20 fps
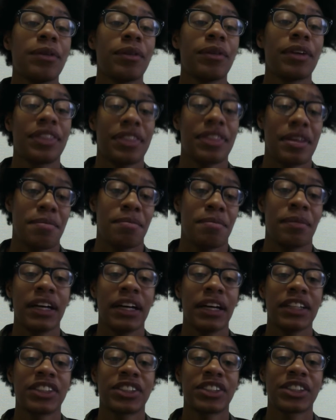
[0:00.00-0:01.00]
with them
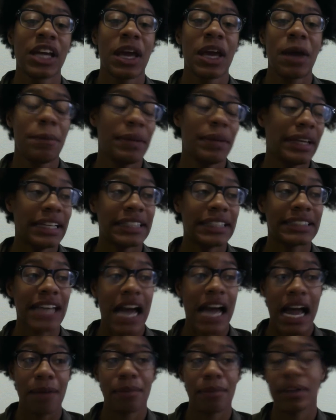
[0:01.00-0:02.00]
much because
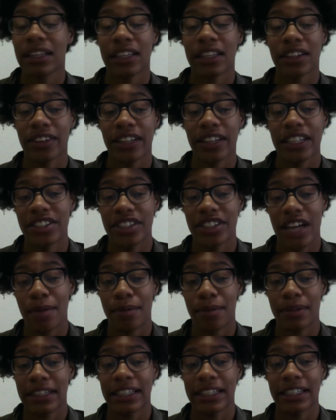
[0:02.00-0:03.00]
I'm illiterate in
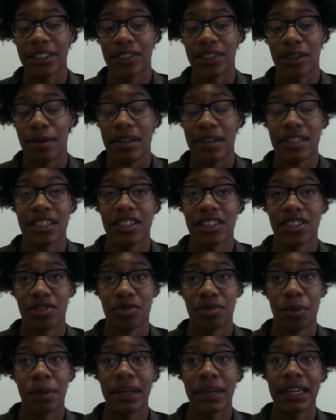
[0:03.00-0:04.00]
Japanese, so I basically just
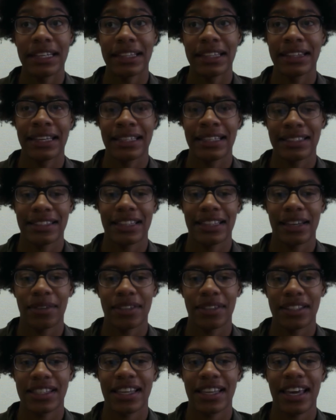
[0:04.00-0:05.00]
repeated things that they
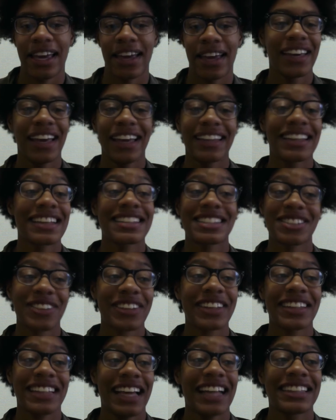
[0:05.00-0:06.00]
would say. And
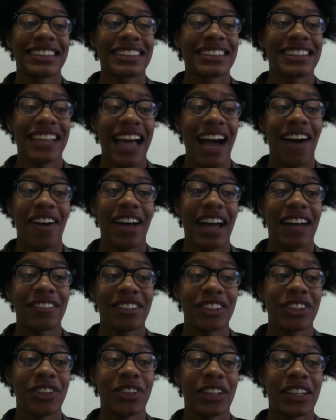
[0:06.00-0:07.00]
that's how I have to
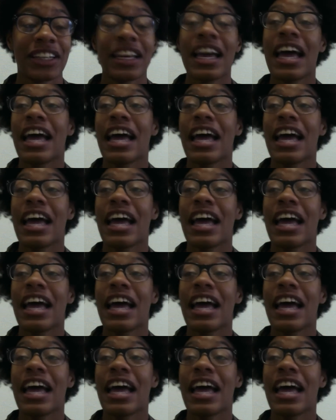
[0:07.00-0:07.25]
do it.